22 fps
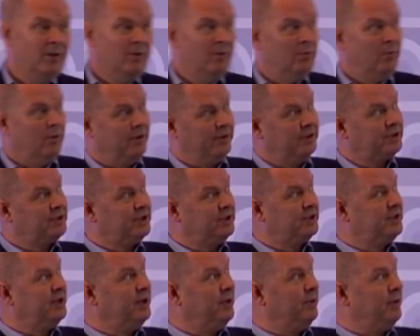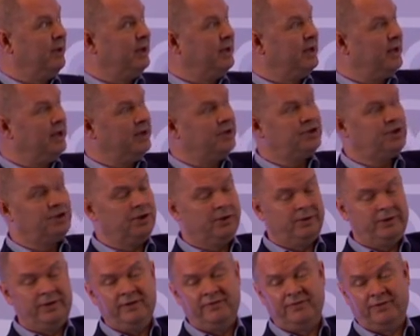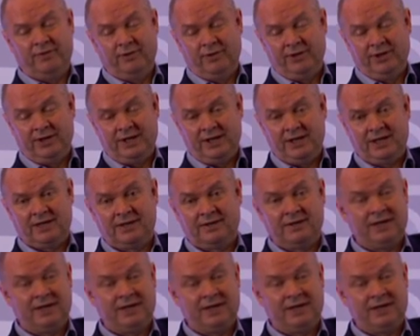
What this is doing is showing you for the